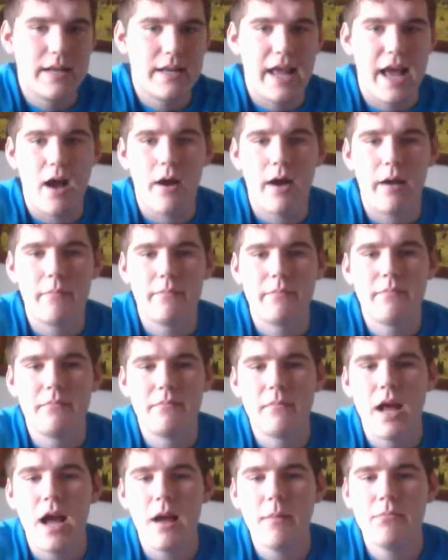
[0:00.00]
Now,
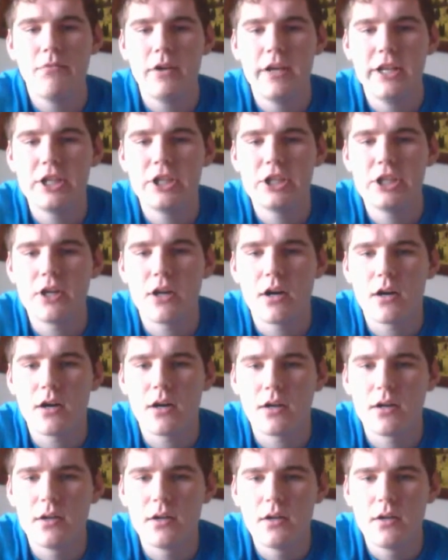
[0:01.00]
I'm not pretty
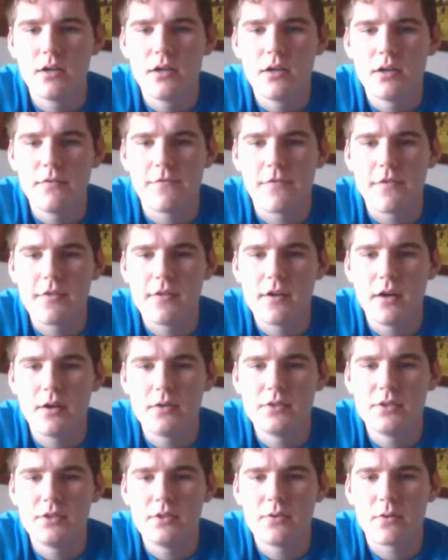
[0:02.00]
sure for
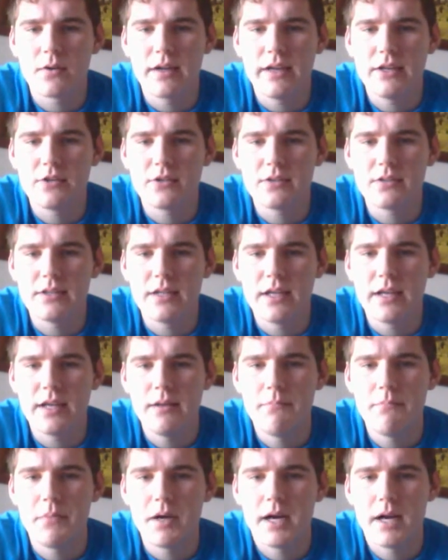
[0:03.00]
those who are
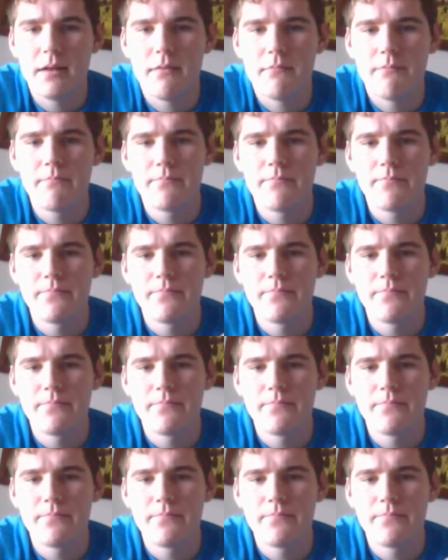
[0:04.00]
interested, but